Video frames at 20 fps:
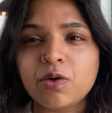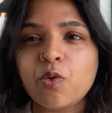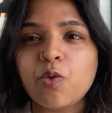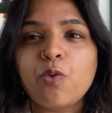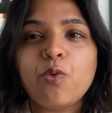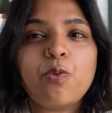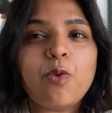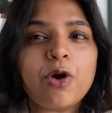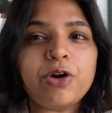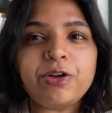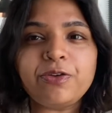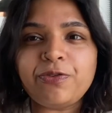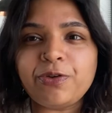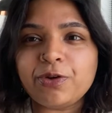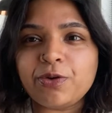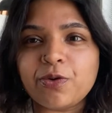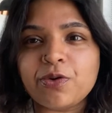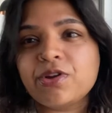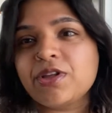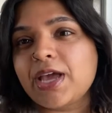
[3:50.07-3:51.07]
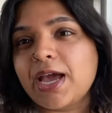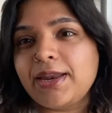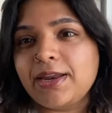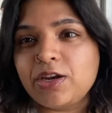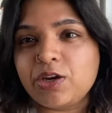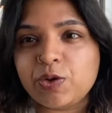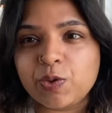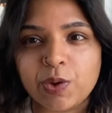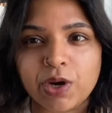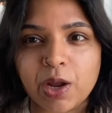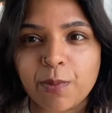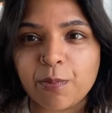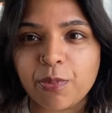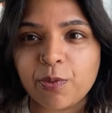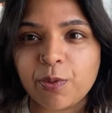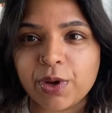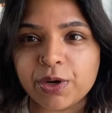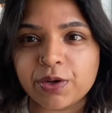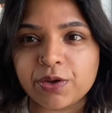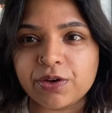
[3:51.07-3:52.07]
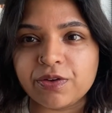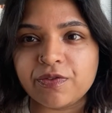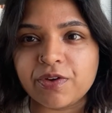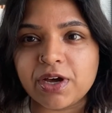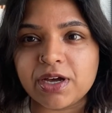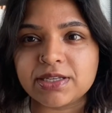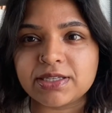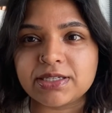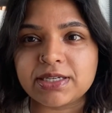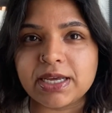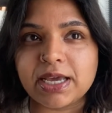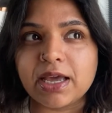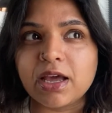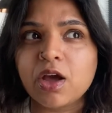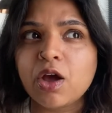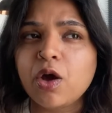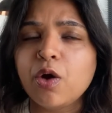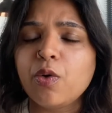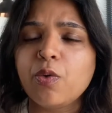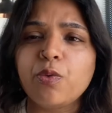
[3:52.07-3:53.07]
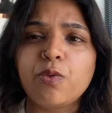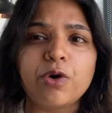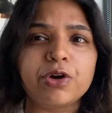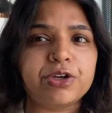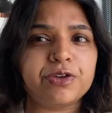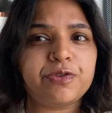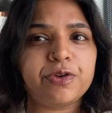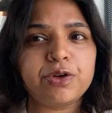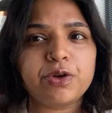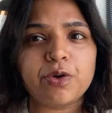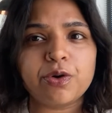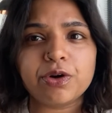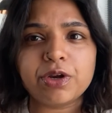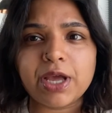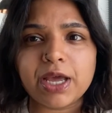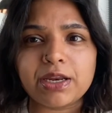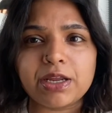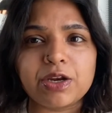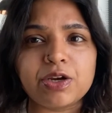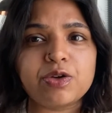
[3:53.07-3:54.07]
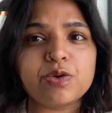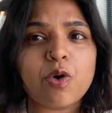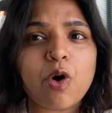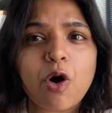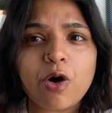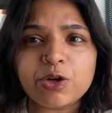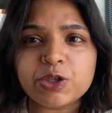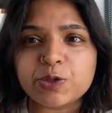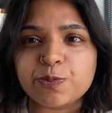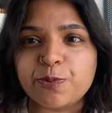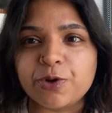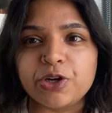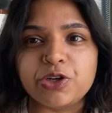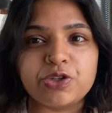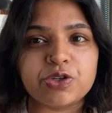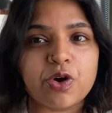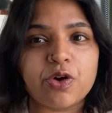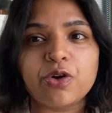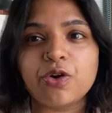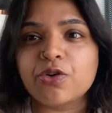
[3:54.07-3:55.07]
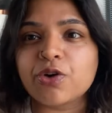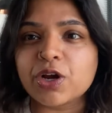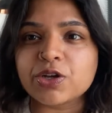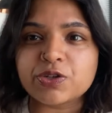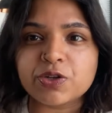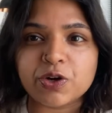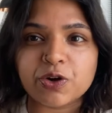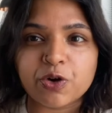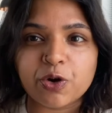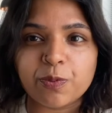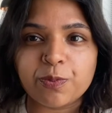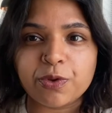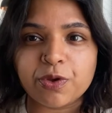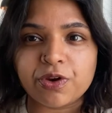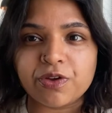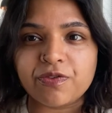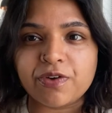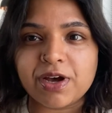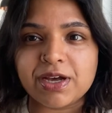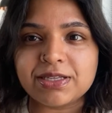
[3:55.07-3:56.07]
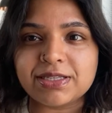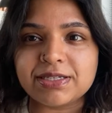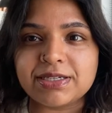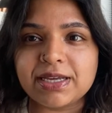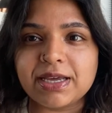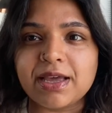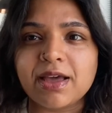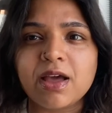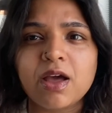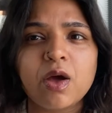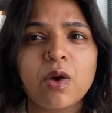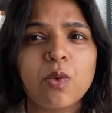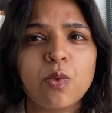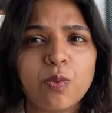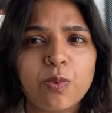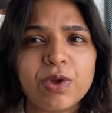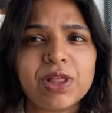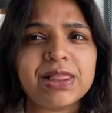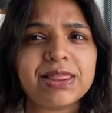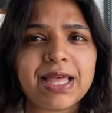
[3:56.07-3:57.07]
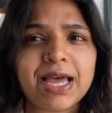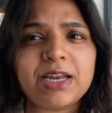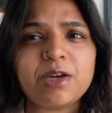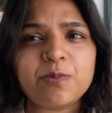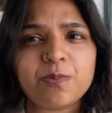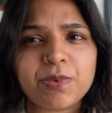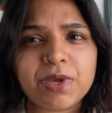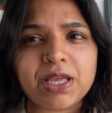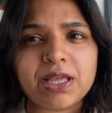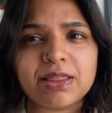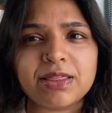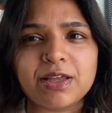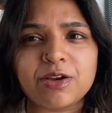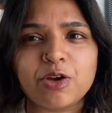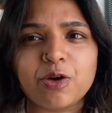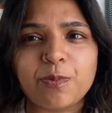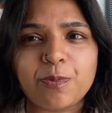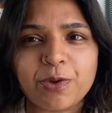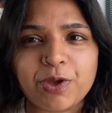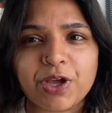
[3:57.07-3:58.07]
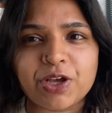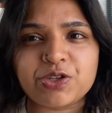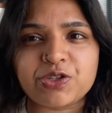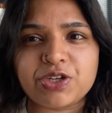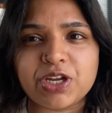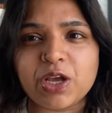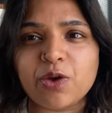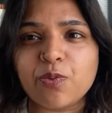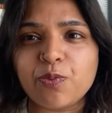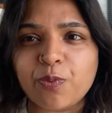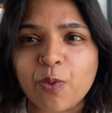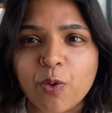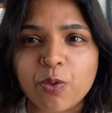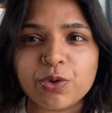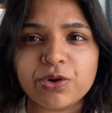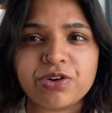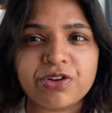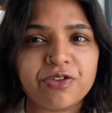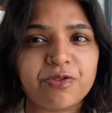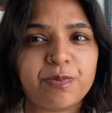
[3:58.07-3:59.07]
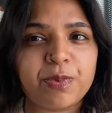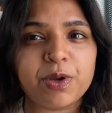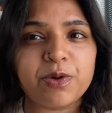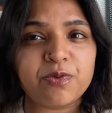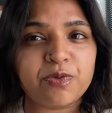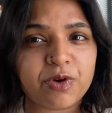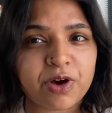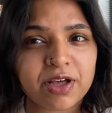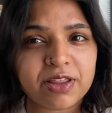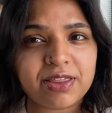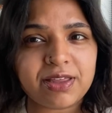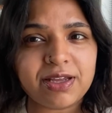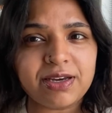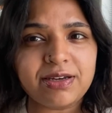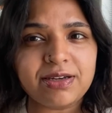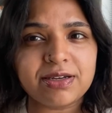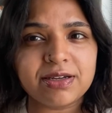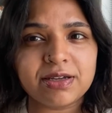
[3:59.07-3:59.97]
What if you don't get into a number one university? What if you don't get into Oxbridge or a Russell Group university? Will that mean that your PhD won't have been worth it?